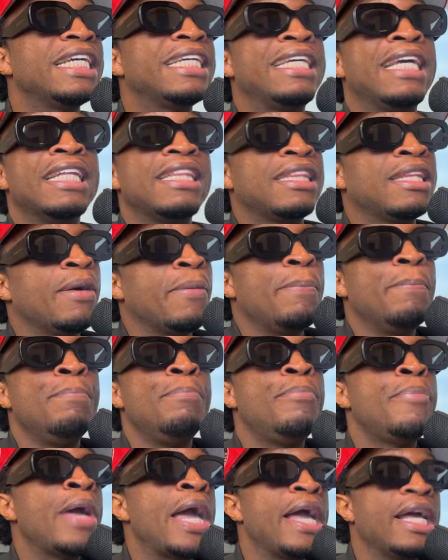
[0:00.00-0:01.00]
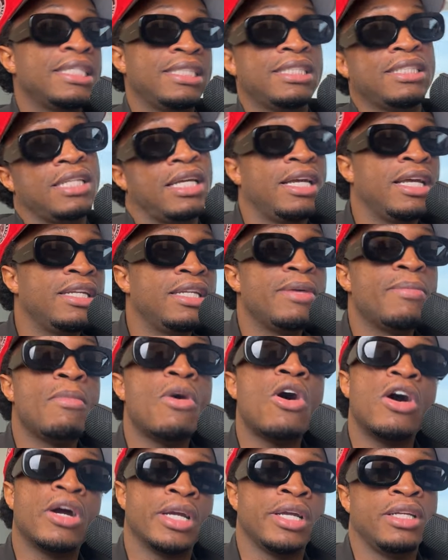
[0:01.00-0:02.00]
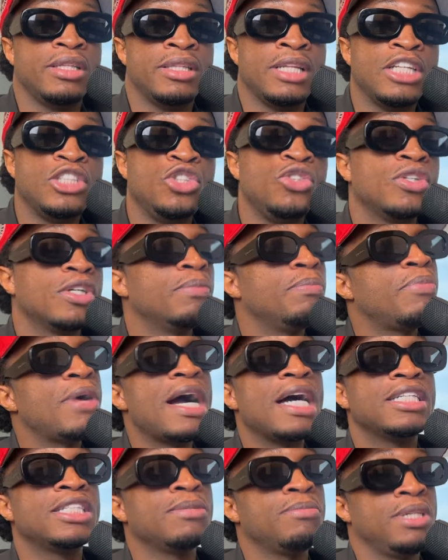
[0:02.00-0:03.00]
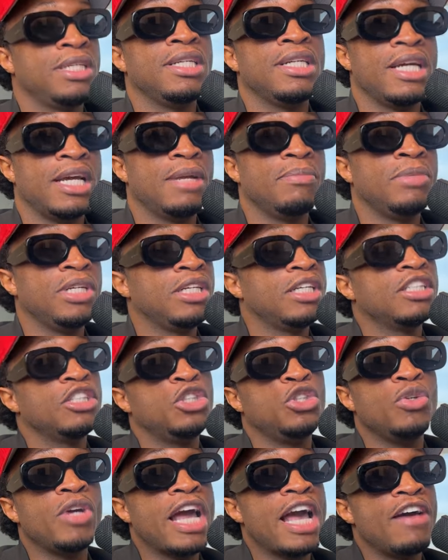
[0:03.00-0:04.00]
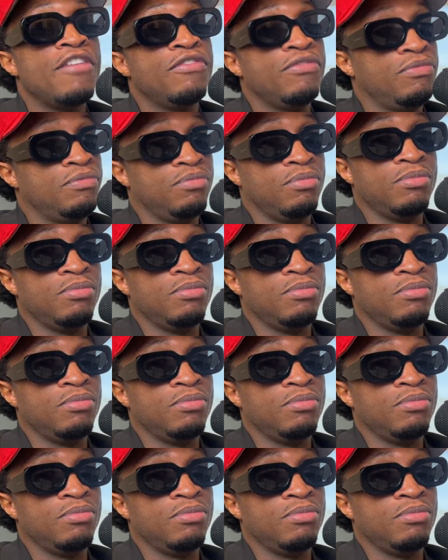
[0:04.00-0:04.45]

get the best in the market that you can possibly get, because you have